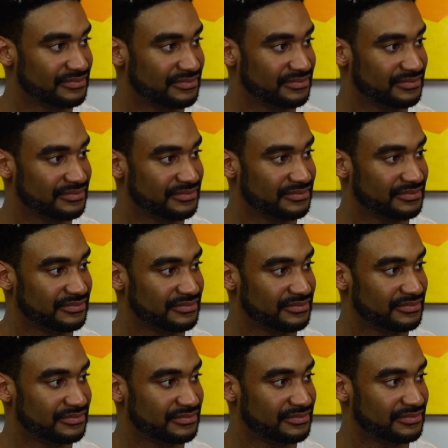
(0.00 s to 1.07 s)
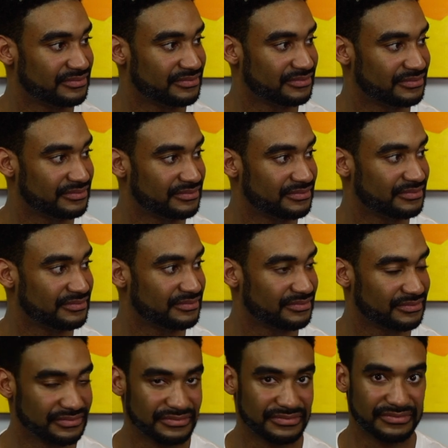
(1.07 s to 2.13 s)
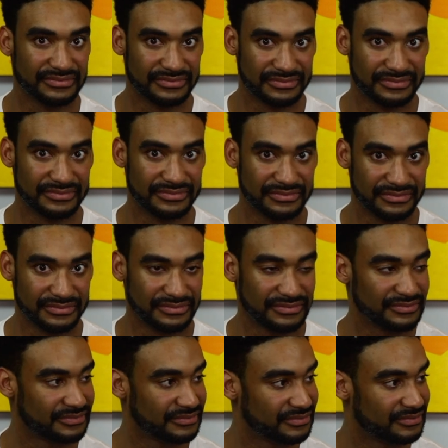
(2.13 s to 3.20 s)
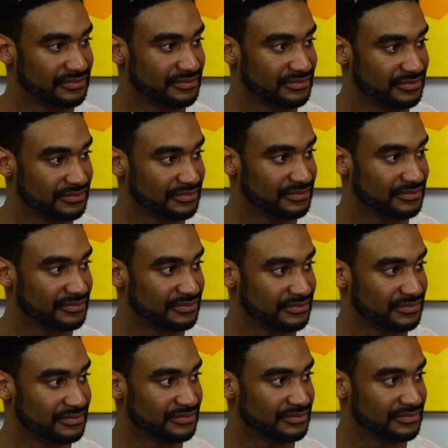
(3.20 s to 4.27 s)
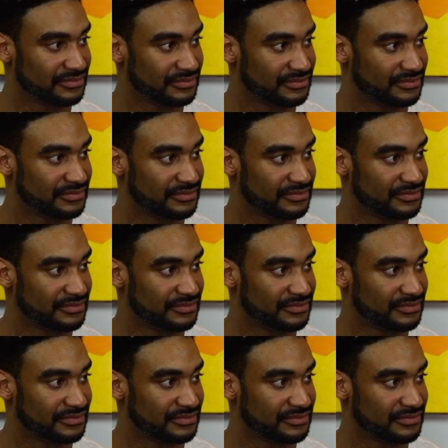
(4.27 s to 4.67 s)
The person shown says nothing.